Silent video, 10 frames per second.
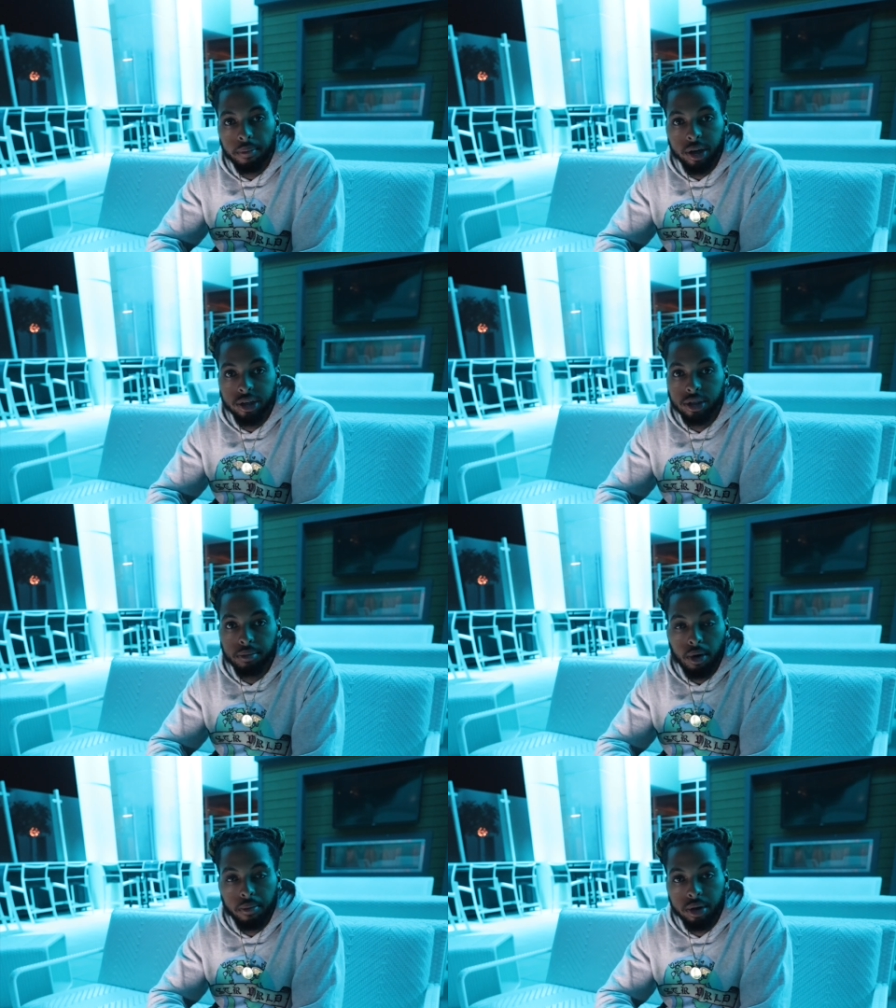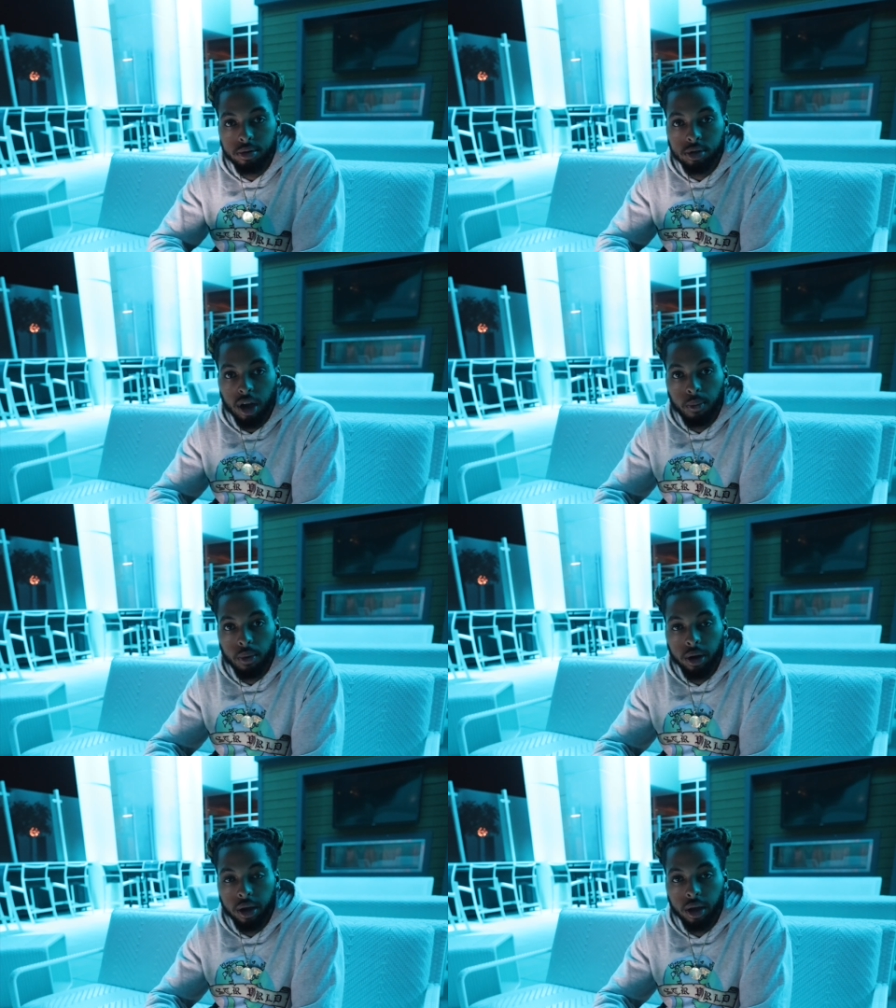because the moment you stop
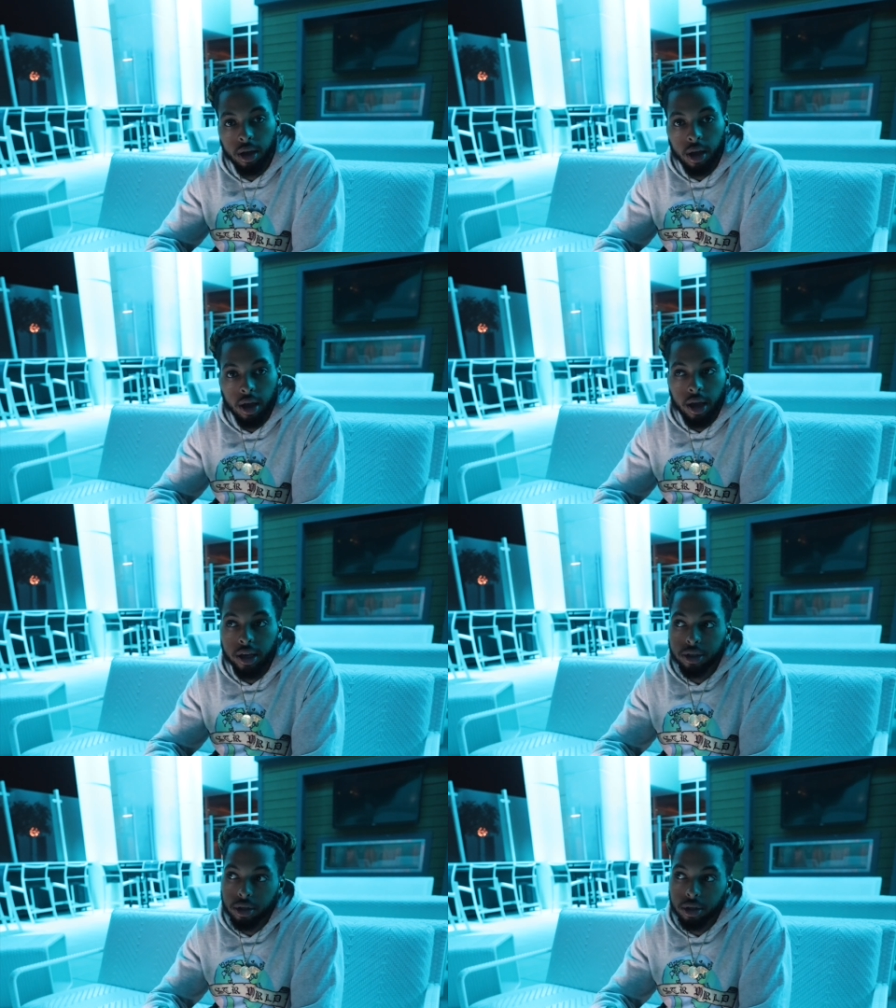working is